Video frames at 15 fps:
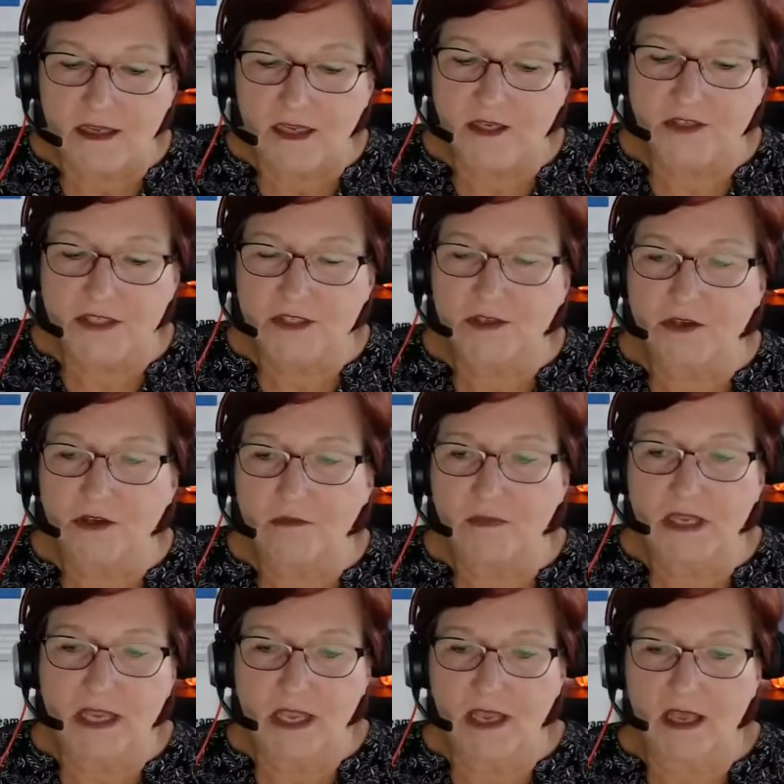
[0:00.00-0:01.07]
And she told
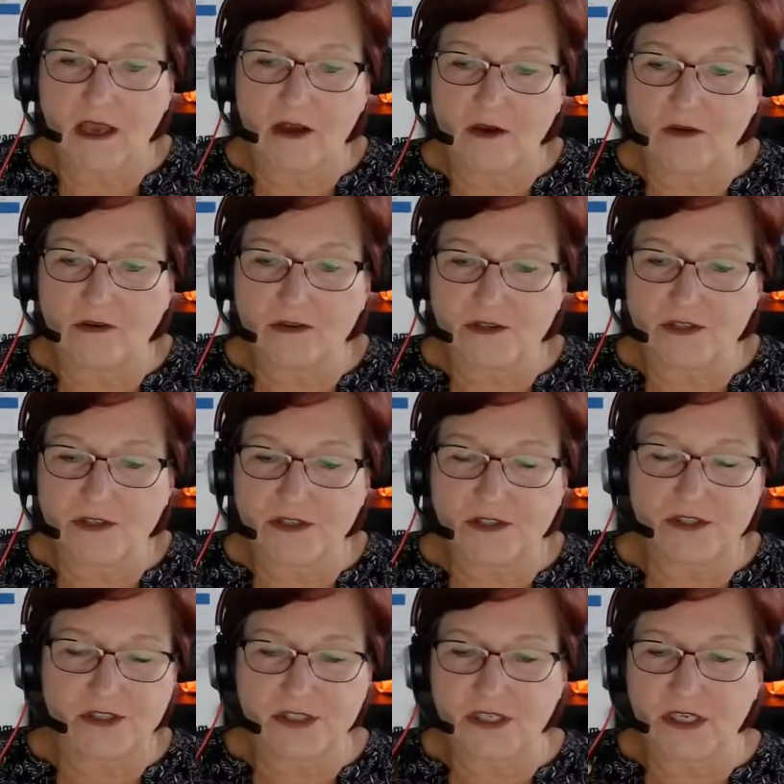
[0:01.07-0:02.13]
me how
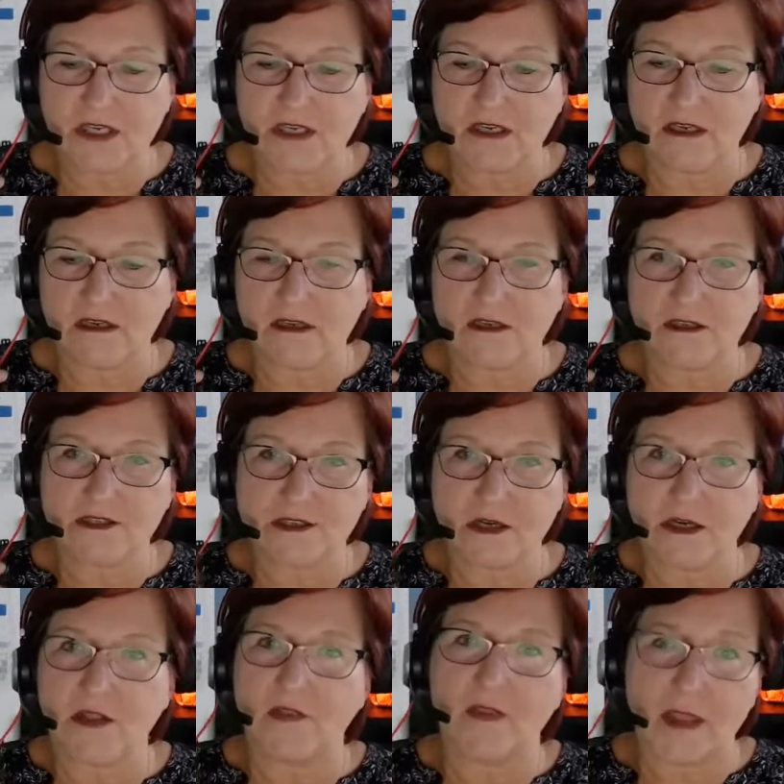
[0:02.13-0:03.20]
she
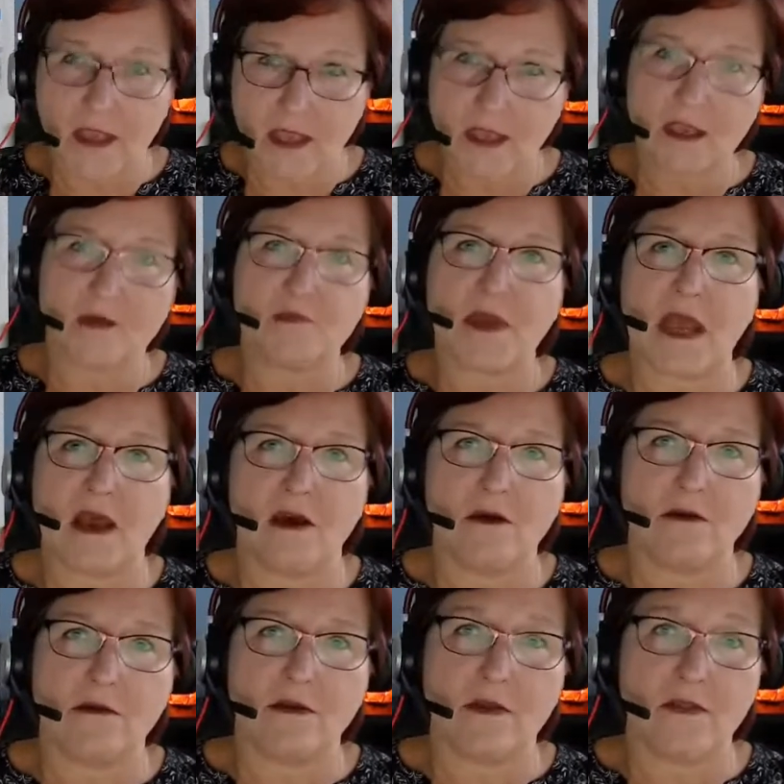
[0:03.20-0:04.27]
started thinking
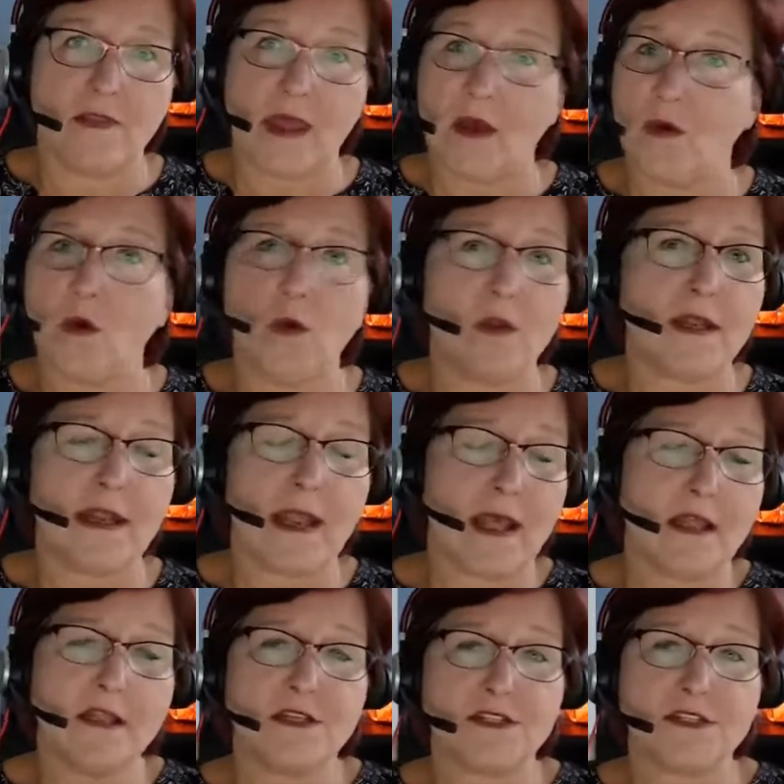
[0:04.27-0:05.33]
about that whole
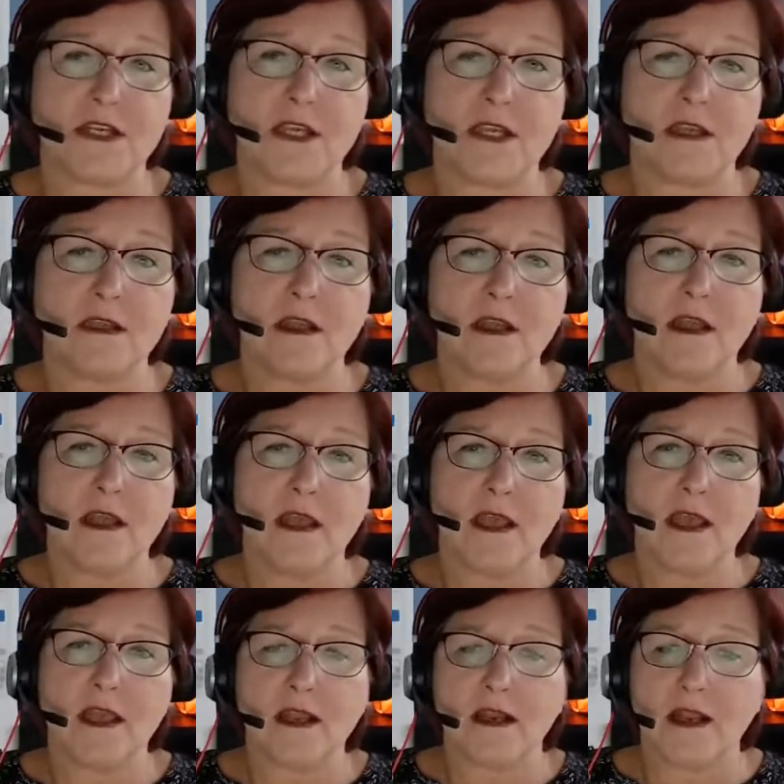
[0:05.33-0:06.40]
analogy
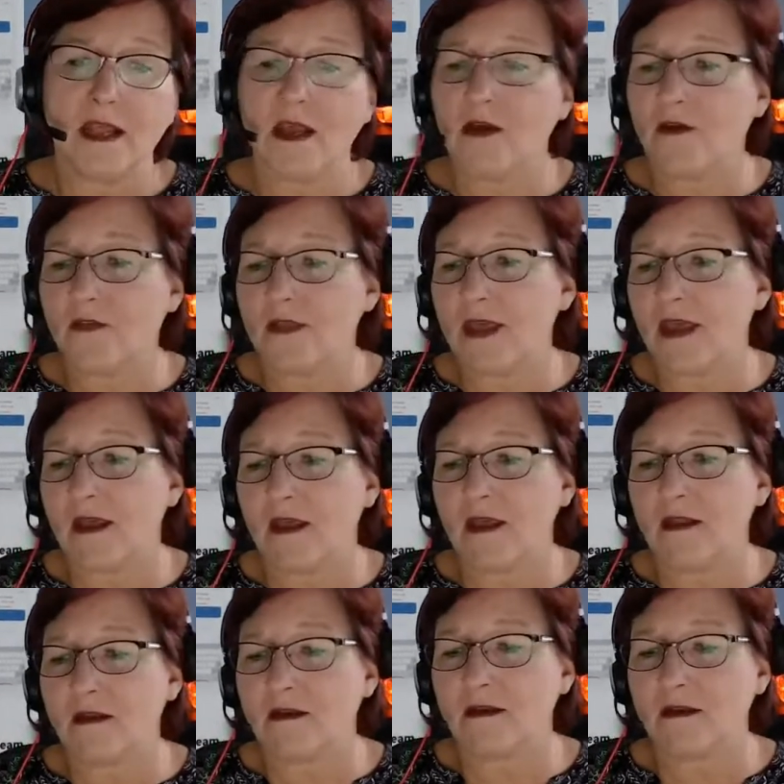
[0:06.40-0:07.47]
and how
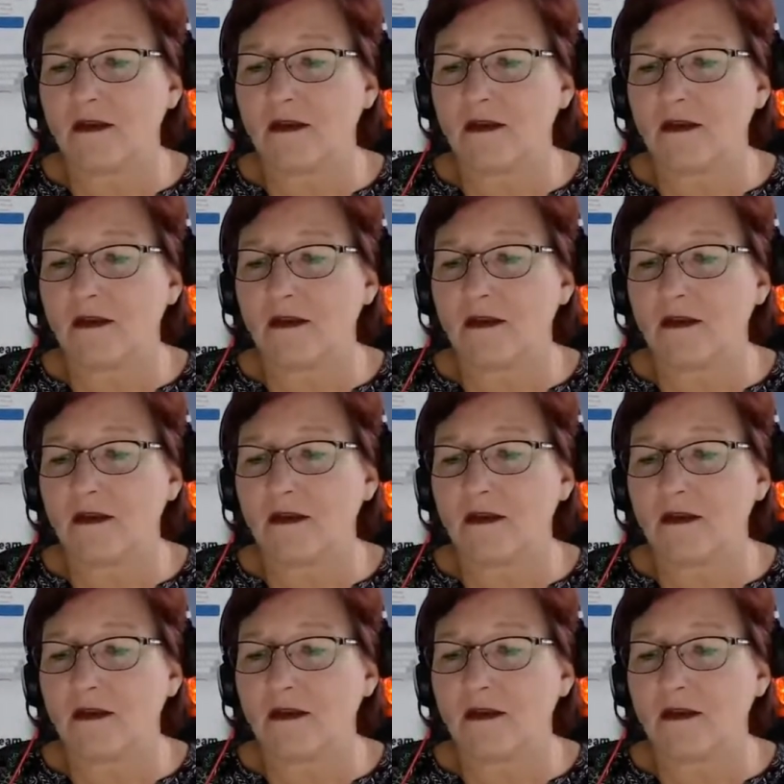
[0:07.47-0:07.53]
that